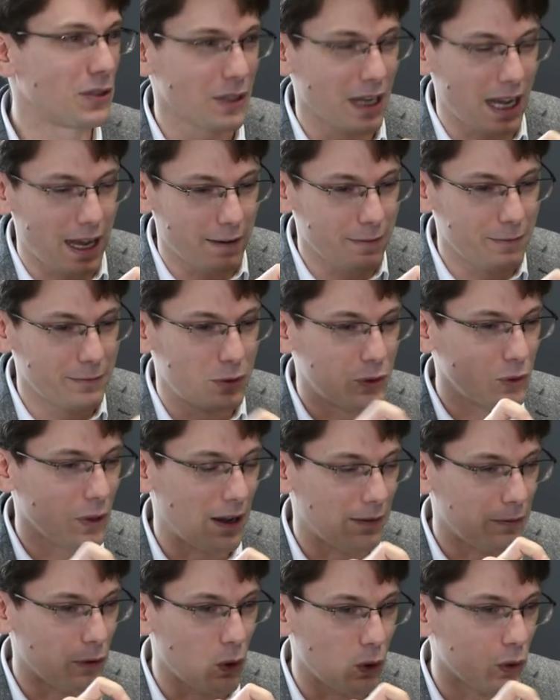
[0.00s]
You have to
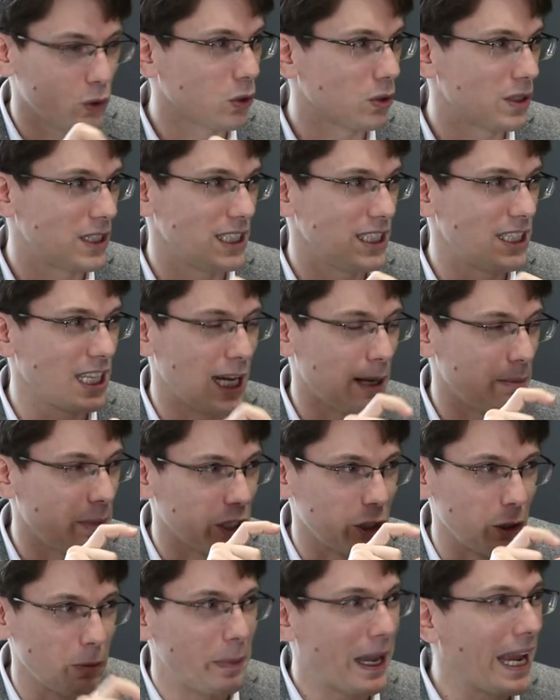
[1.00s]
have all those details
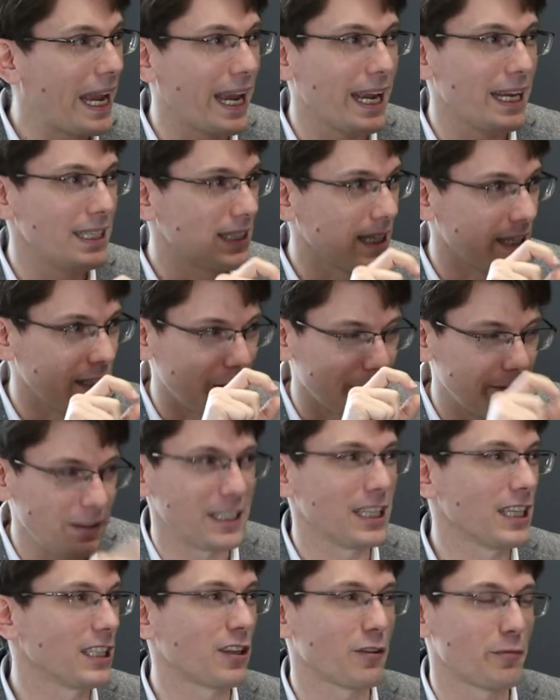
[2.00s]
about the paint and the
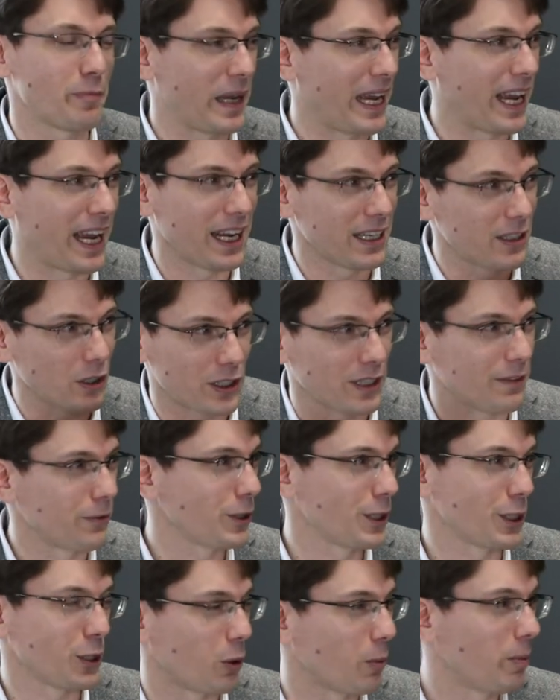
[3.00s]
thickness of paint on every
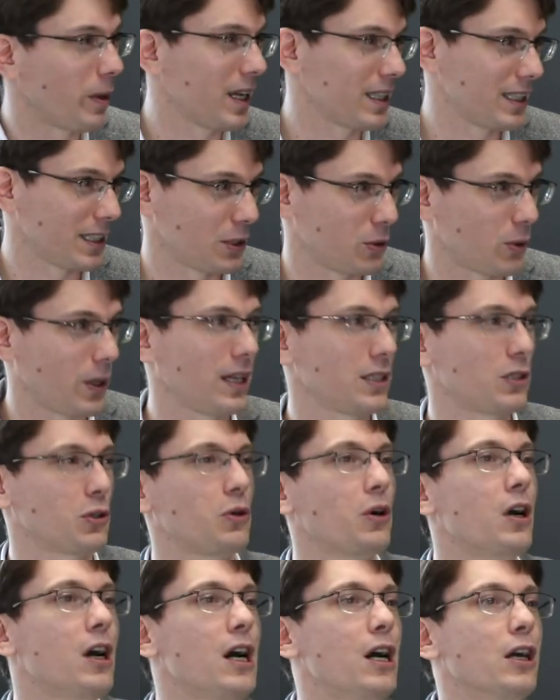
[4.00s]
single part, etc.
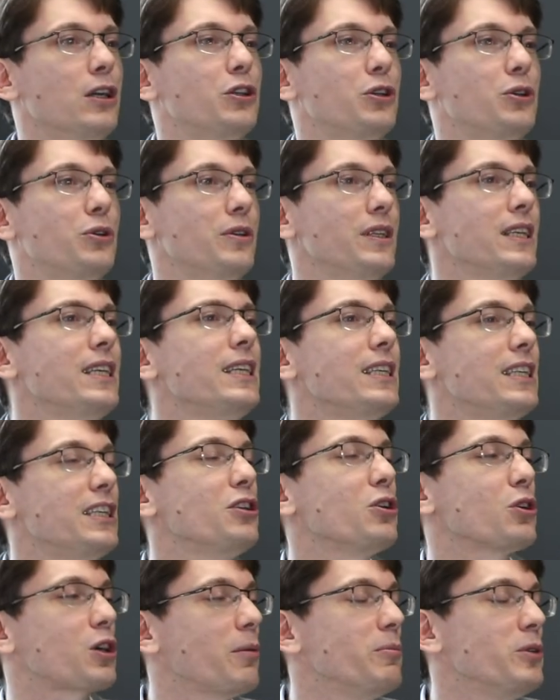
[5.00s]
So you need in
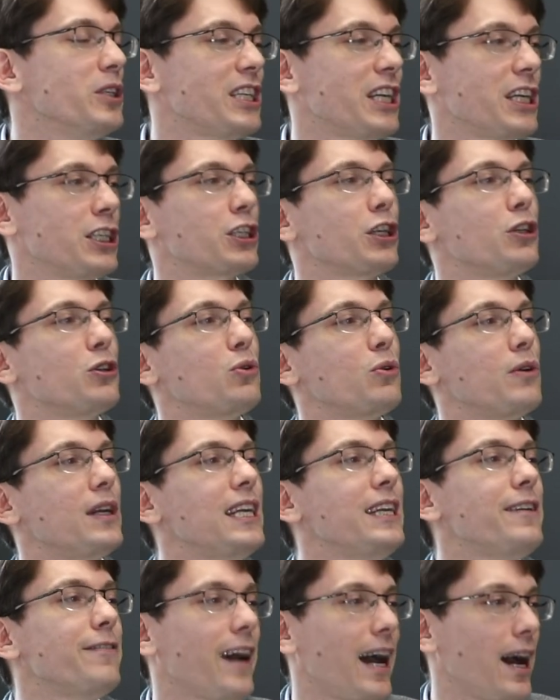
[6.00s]
your communication to
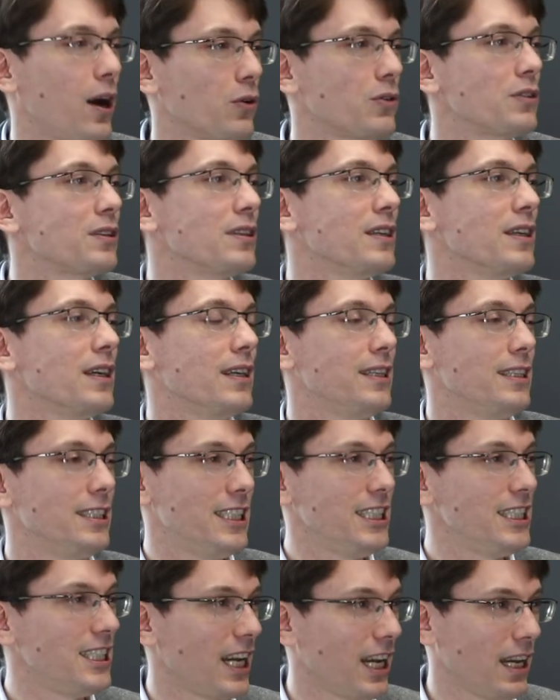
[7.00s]
leave out
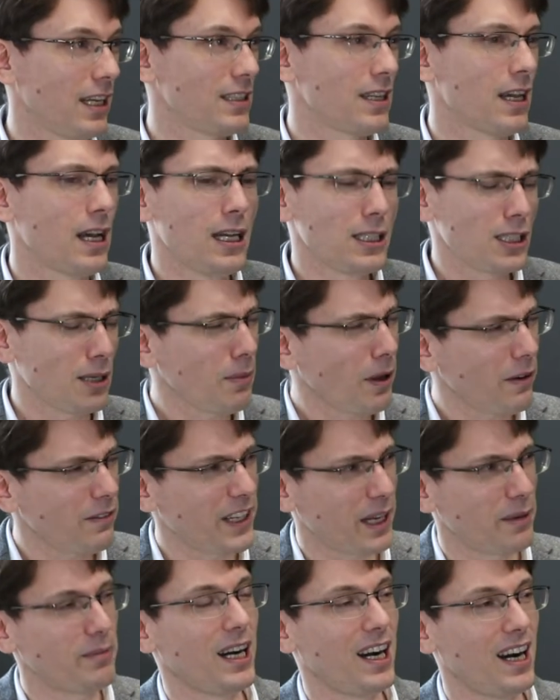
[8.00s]
details. Some of
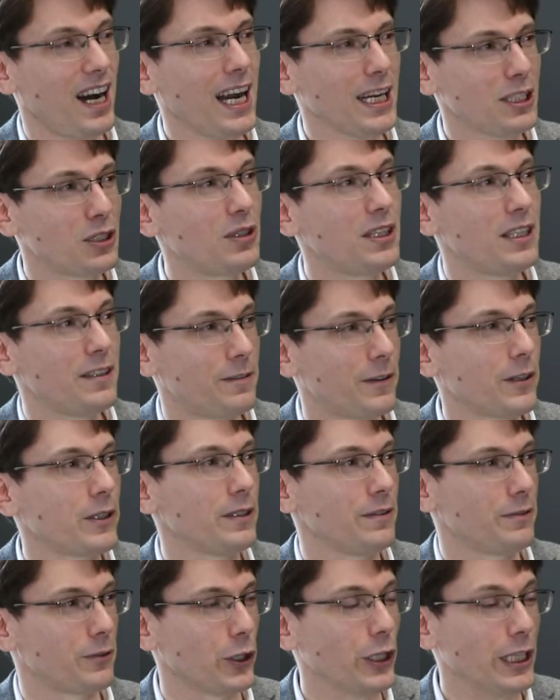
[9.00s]
them are actually
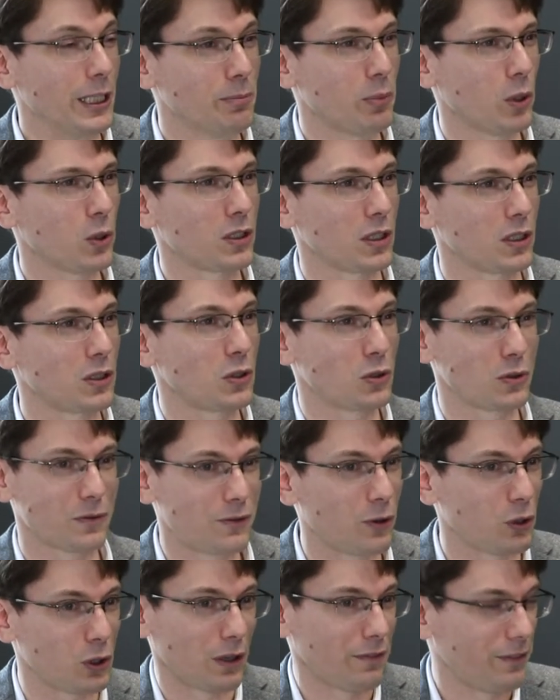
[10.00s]
very, very important
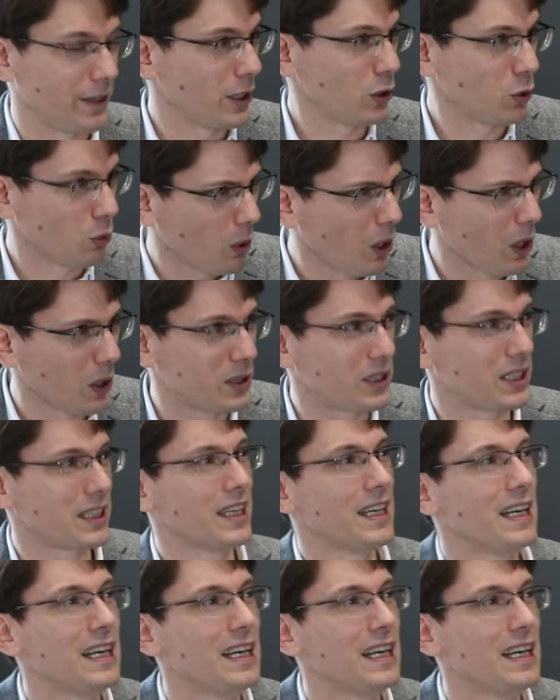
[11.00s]
for the thing to work.